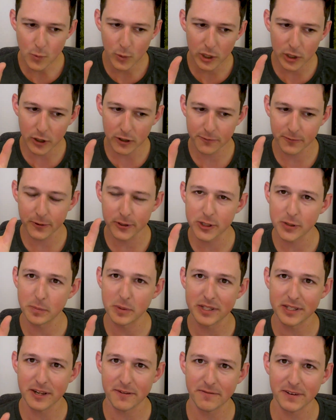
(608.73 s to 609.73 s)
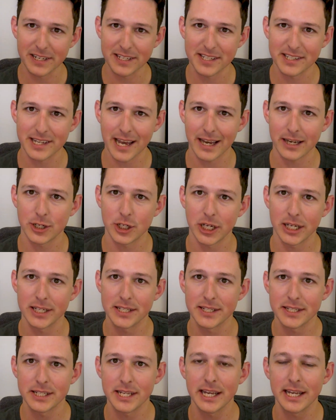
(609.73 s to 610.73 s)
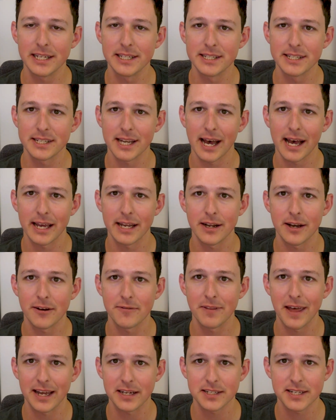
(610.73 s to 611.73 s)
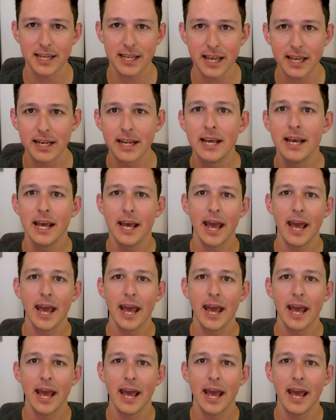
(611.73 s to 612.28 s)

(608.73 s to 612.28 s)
We look for specific sections inside of that ticket,